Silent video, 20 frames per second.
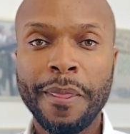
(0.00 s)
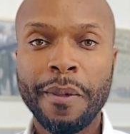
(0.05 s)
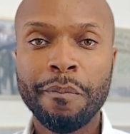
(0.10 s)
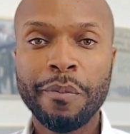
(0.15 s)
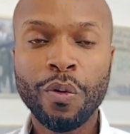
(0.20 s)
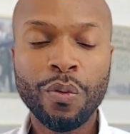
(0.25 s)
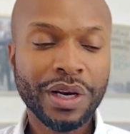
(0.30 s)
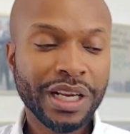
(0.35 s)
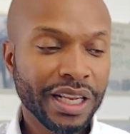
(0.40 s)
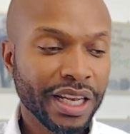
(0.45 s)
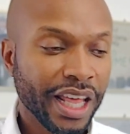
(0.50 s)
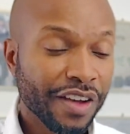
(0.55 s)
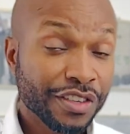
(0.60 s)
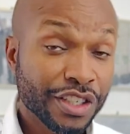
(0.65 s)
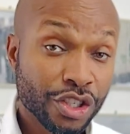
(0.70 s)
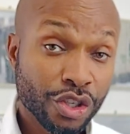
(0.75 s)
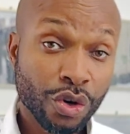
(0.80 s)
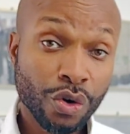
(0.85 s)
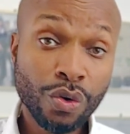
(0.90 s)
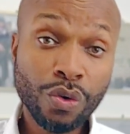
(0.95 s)
But when he left
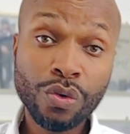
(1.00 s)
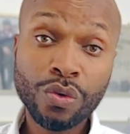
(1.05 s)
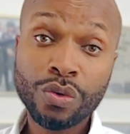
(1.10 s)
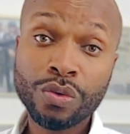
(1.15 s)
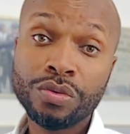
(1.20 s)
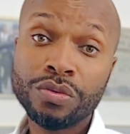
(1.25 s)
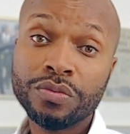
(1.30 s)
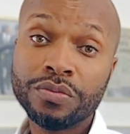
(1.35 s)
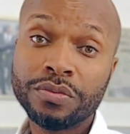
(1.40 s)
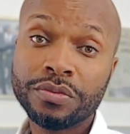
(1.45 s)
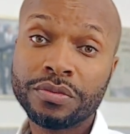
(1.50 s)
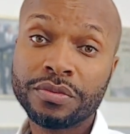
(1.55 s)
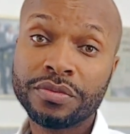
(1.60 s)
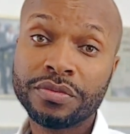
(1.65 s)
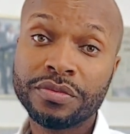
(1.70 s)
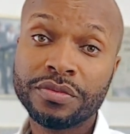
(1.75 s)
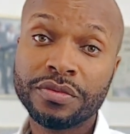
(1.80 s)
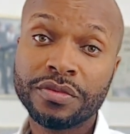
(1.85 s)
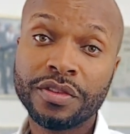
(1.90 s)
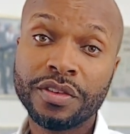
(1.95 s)
school,
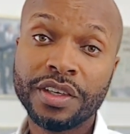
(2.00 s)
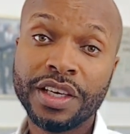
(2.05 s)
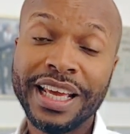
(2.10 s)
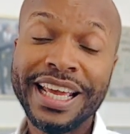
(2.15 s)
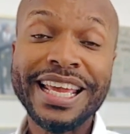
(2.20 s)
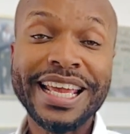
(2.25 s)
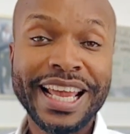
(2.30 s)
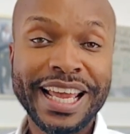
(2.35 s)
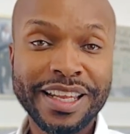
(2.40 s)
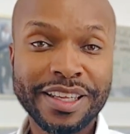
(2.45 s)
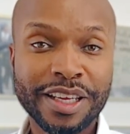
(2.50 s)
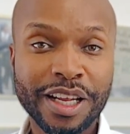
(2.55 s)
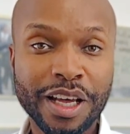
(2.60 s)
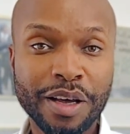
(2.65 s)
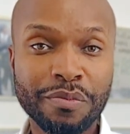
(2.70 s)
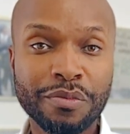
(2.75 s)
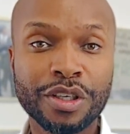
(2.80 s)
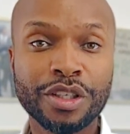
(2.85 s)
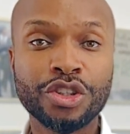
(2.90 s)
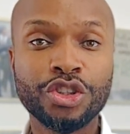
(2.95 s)
he ended up